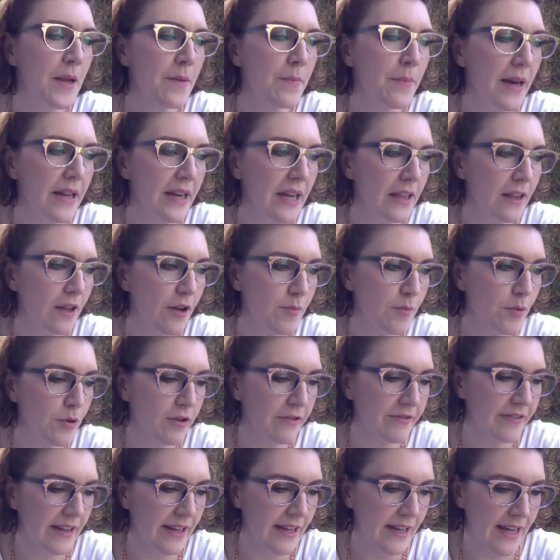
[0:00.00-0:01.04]
But a lot more
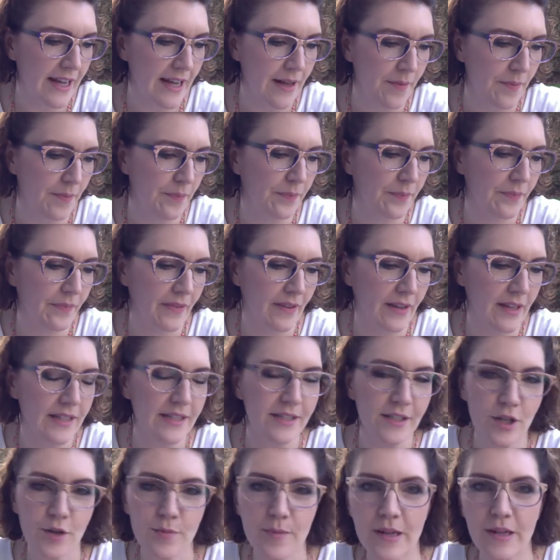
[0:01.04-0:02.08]
of a
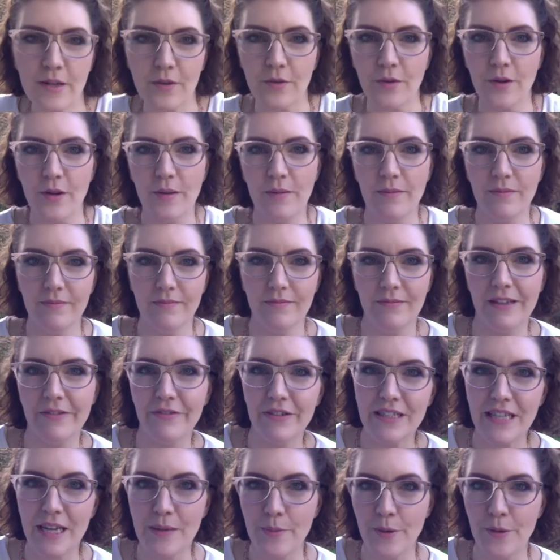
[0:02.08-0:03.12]
consumer or
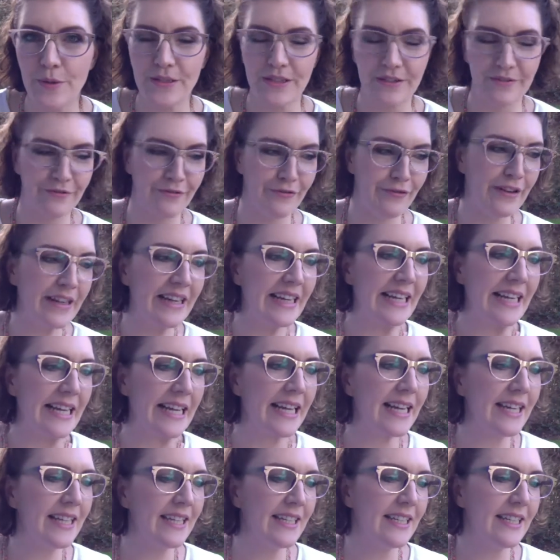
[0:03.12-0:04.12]
everyday person friendly